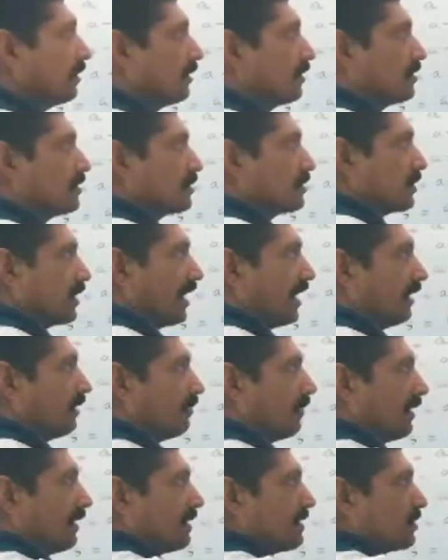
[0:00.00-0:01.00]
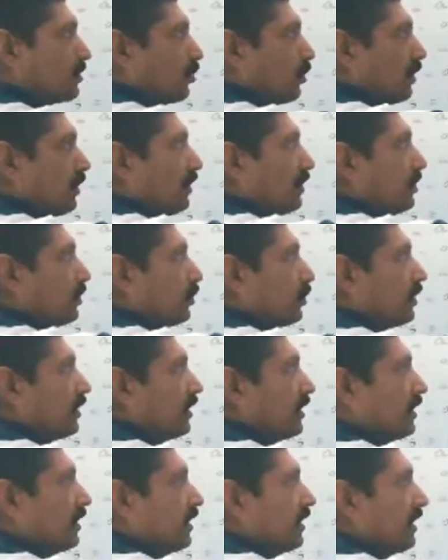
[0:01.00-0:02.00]
So n minus 1 into
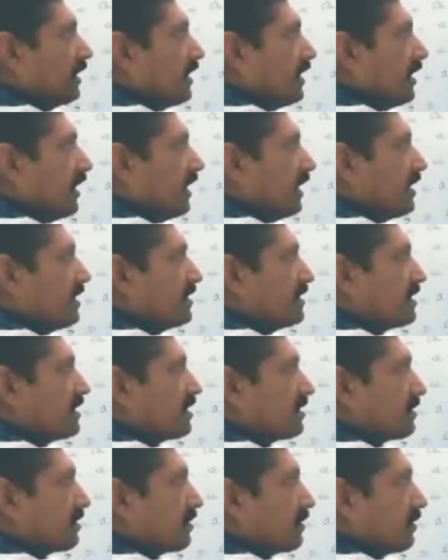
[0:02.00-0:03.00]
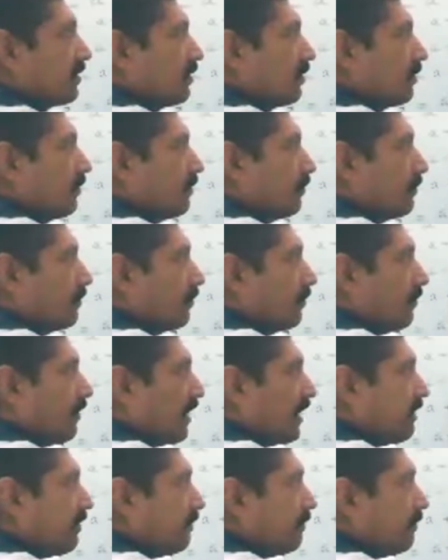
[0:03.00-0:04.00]
d. A is
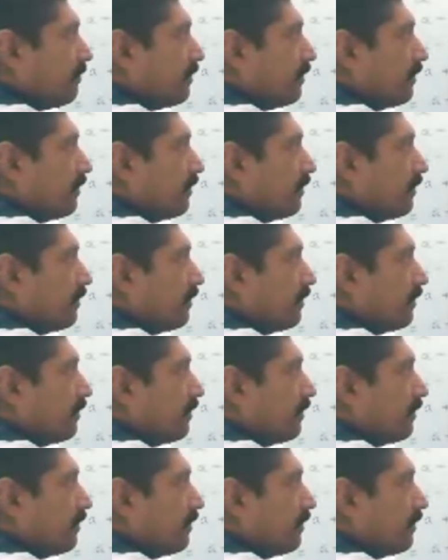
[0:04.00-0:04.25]
5,